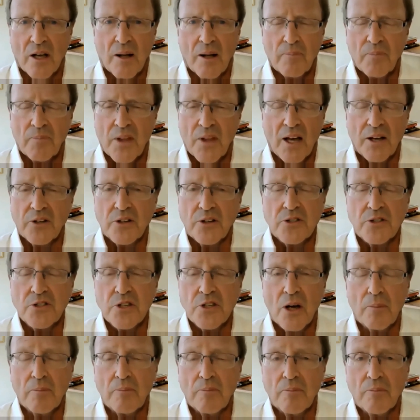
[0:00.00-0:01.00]
And
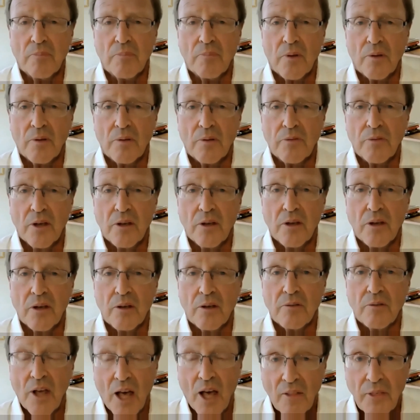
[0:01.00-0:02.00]

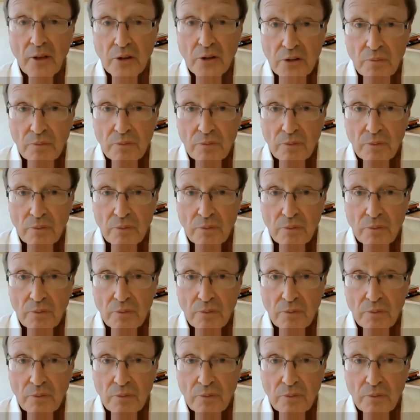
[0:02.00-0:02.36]
the other